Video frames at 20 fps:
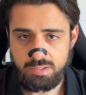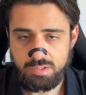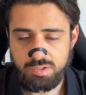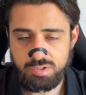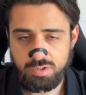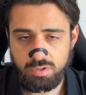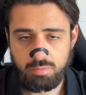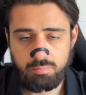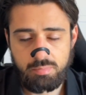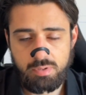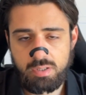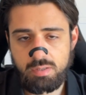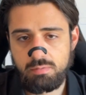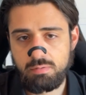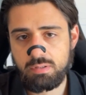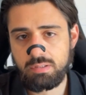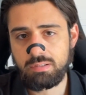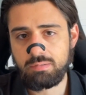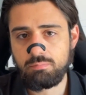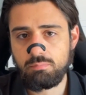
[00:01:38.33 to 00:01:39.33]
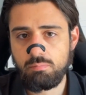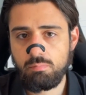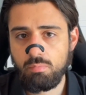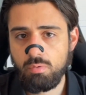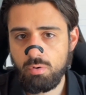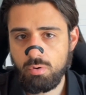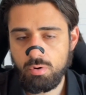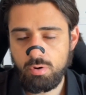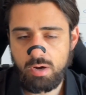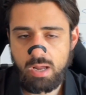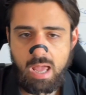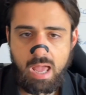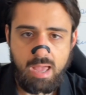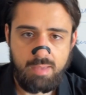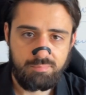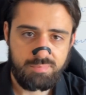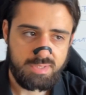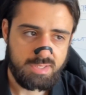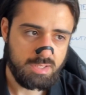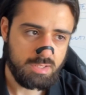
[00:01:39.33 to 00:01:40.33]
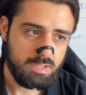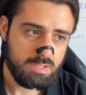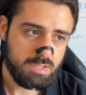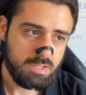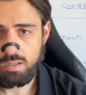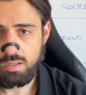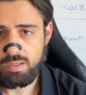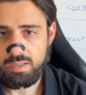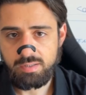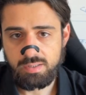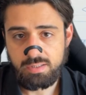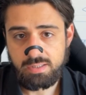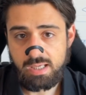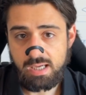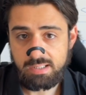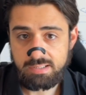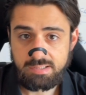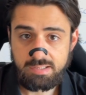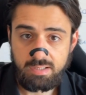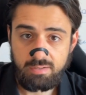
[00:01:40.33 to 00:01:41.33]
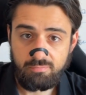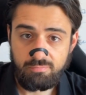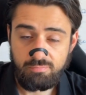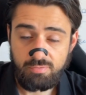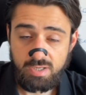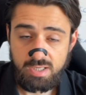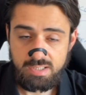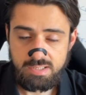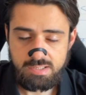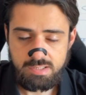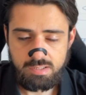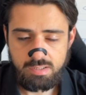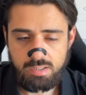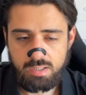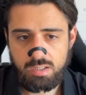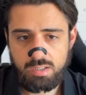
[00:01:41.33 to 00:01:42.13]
you start being more absent in the texting phase,